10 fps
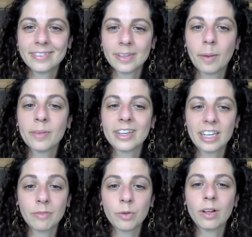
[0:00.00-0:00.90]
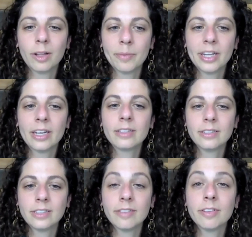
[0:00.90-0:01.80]
I'm going to give you all a minute to
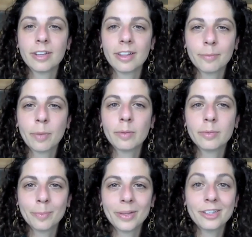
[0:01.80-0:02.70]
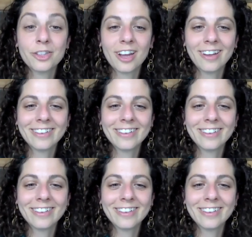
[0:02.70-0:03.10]
see if anything pops up in the chat.